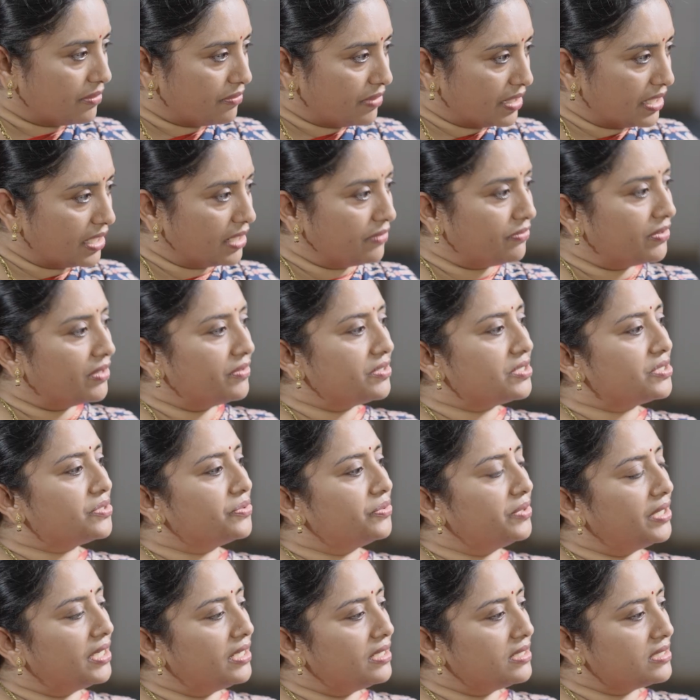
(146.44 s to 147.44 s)
One of our
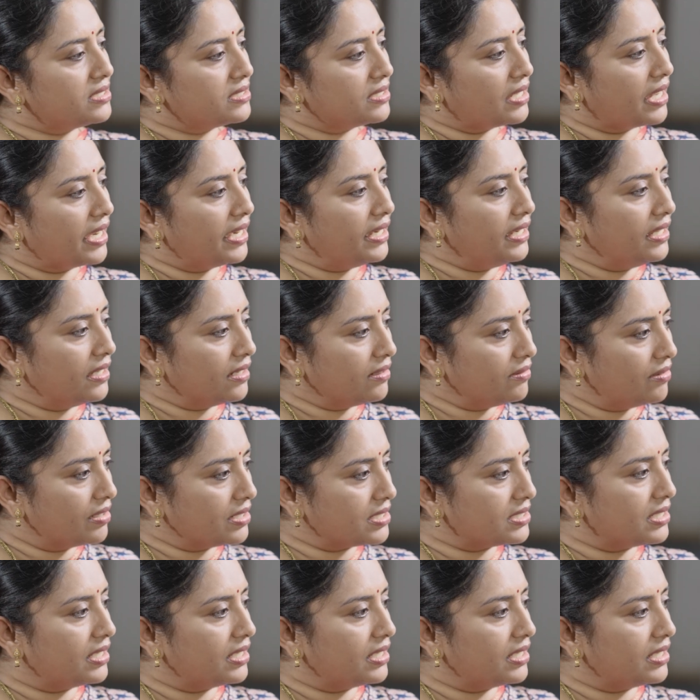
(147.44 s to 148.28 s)
students' idea got